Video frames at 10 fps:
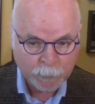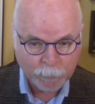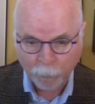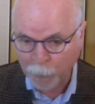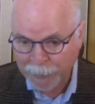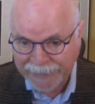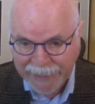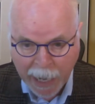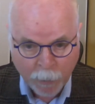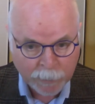working
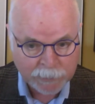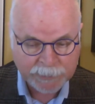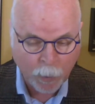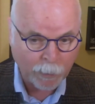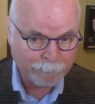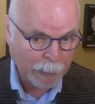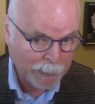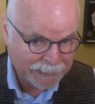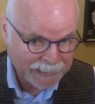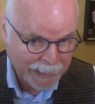hours or
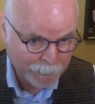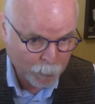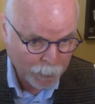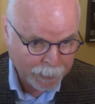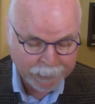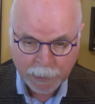part-time work,